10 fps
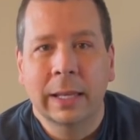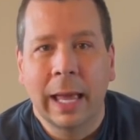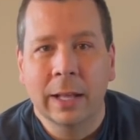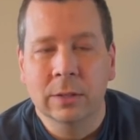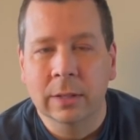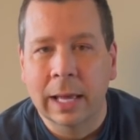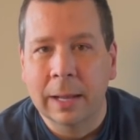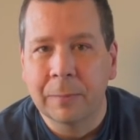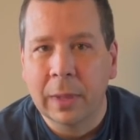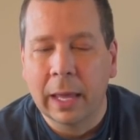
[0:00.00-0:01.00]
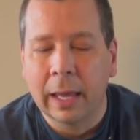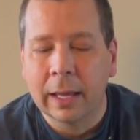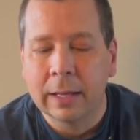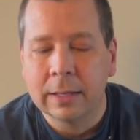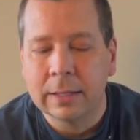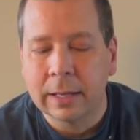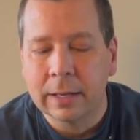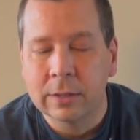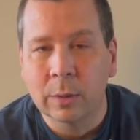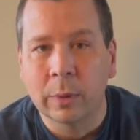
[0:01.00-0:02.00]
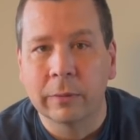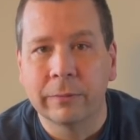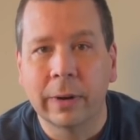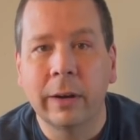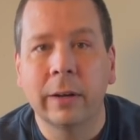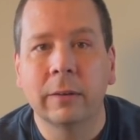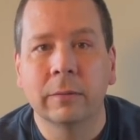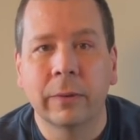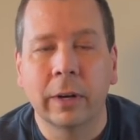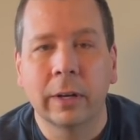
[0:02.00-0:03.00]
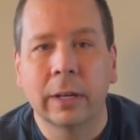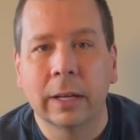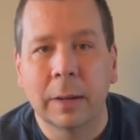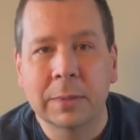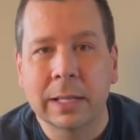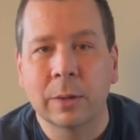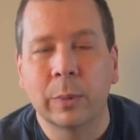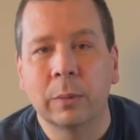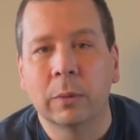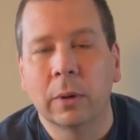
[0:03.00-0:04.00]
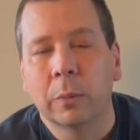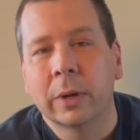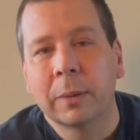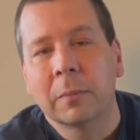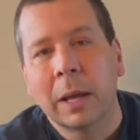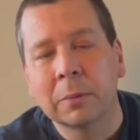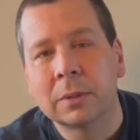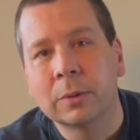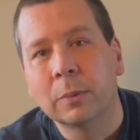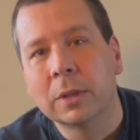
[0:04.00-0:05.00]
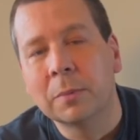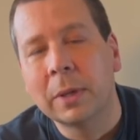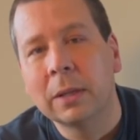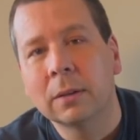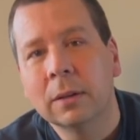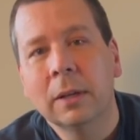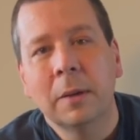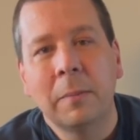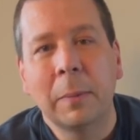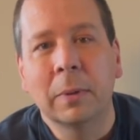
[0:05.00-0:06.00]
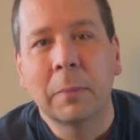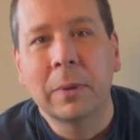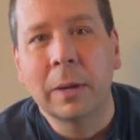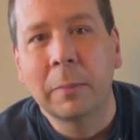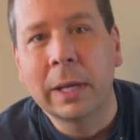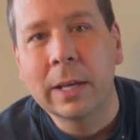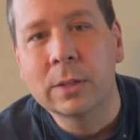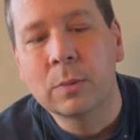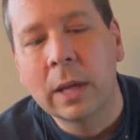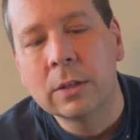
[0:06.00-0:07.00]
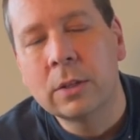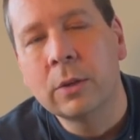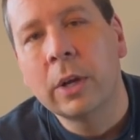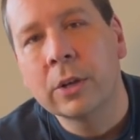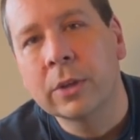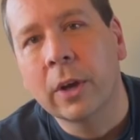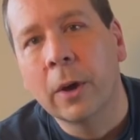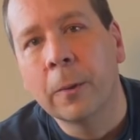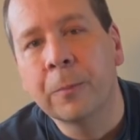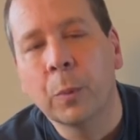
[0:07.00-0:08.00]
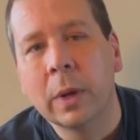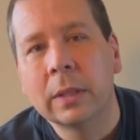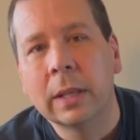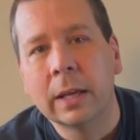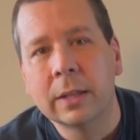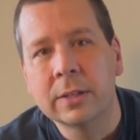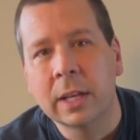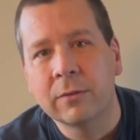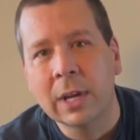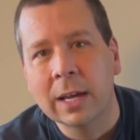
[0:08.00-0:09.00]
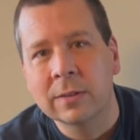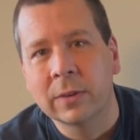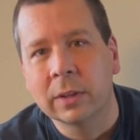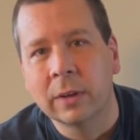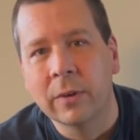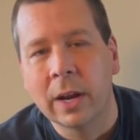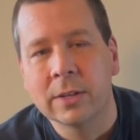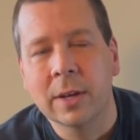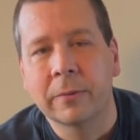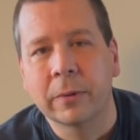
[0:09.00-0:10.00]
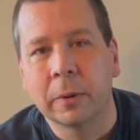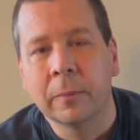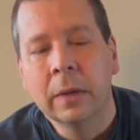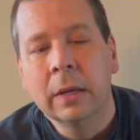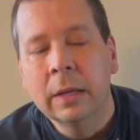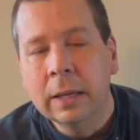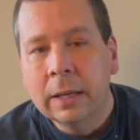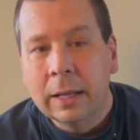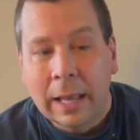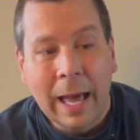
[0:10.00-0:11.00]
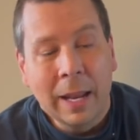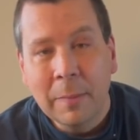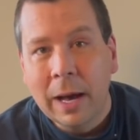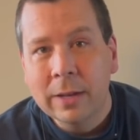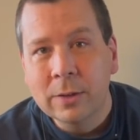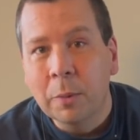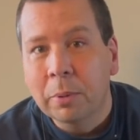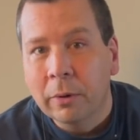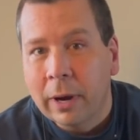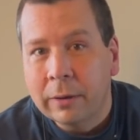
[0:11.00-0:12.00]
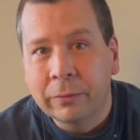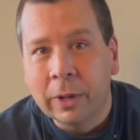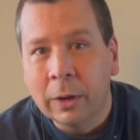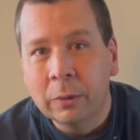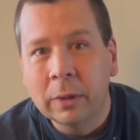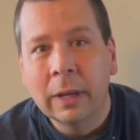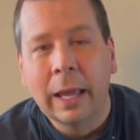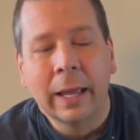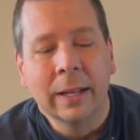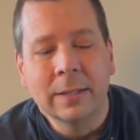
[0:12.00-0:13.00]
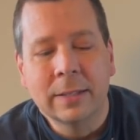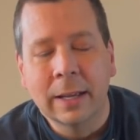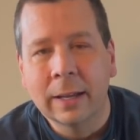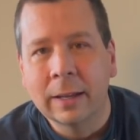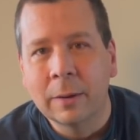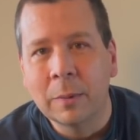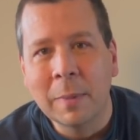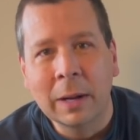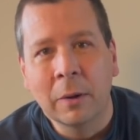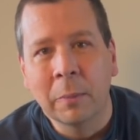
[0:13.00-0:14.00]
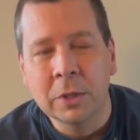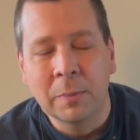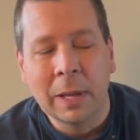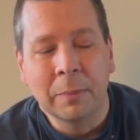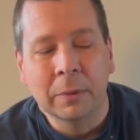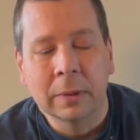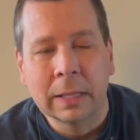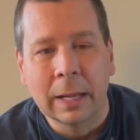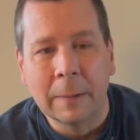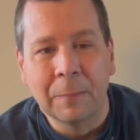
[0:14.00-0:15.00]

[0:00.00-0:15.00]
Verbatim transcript: had to cancel that. And so we were very, very upset that we weren't able to meet people up there because 2 years ago, when the city of Jacksonville invited us up had him on his own parade float, and we met a whole bunch of people.